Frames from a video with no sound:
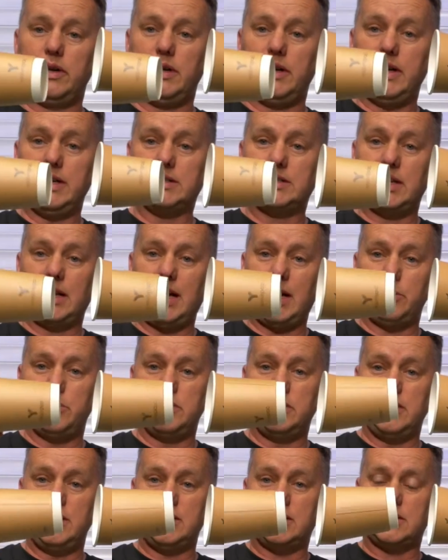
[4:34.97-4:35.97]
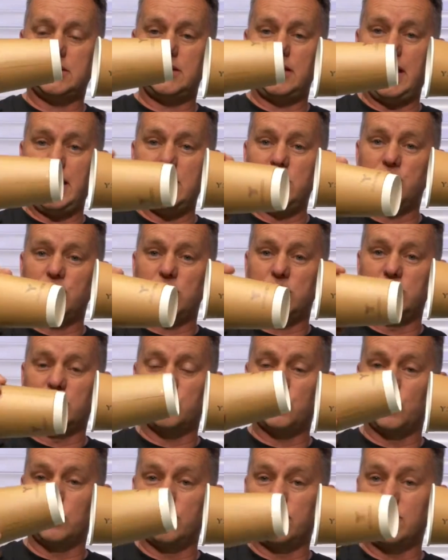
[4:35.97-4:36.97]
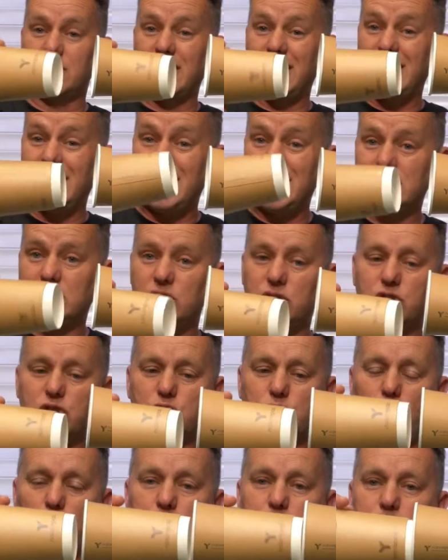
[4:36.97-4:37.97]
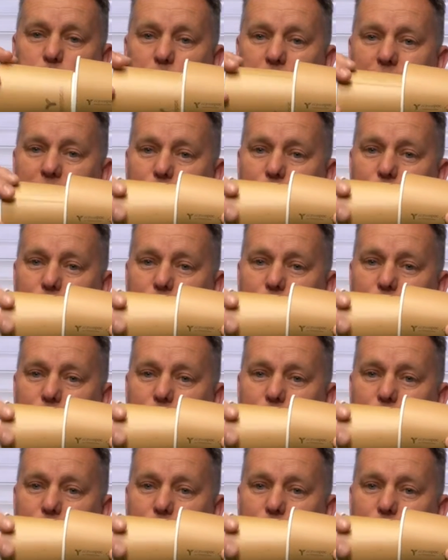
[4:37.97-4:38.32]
it's allowing this engine sort of gear to stop spinning. The